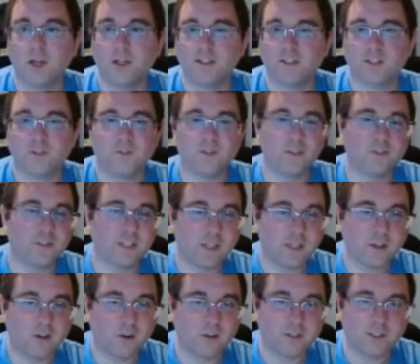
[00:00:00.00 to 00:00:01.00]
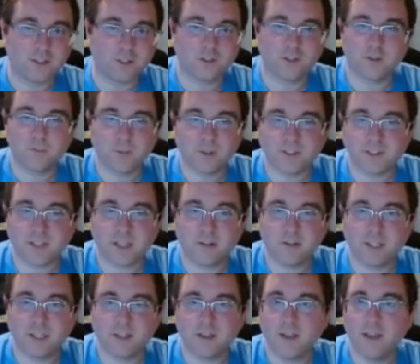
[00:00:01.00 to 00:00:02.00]
This feels like a card that should have been
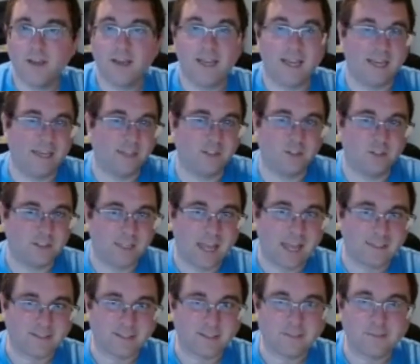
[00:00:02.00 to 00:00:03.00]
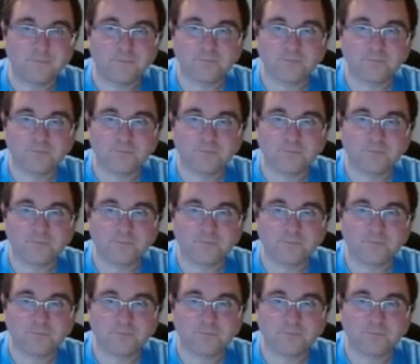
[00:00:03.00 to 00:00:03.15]
selling, and it just hasn't.